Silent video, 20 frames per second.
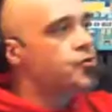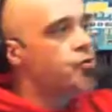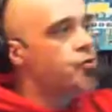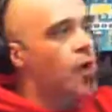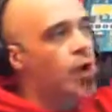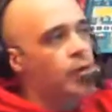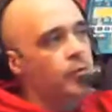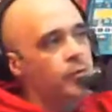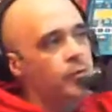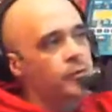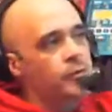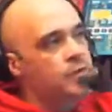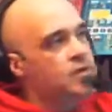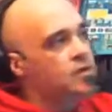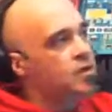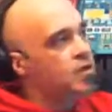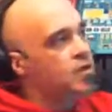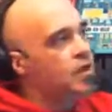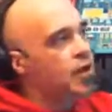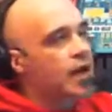
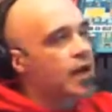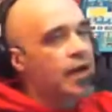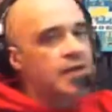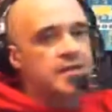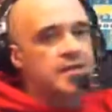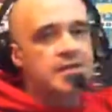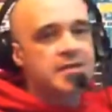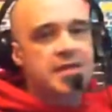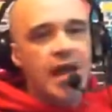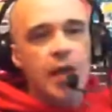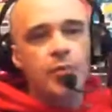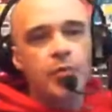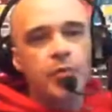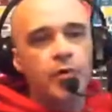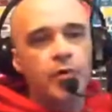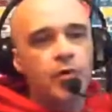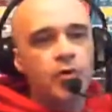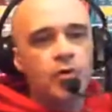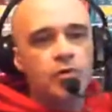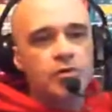drums and
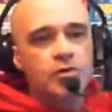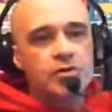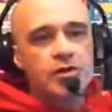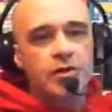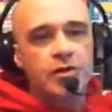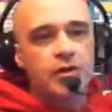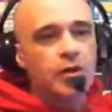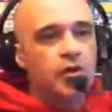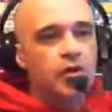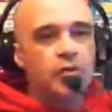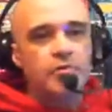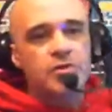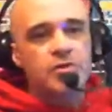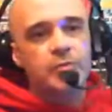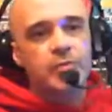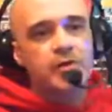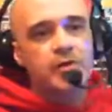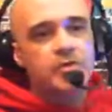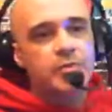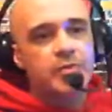samples and loops
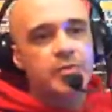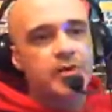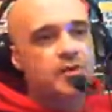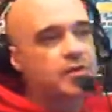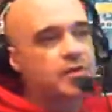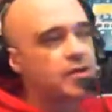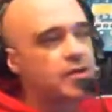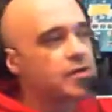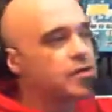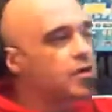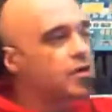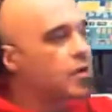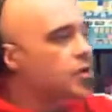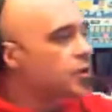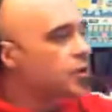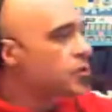and bits and pieces.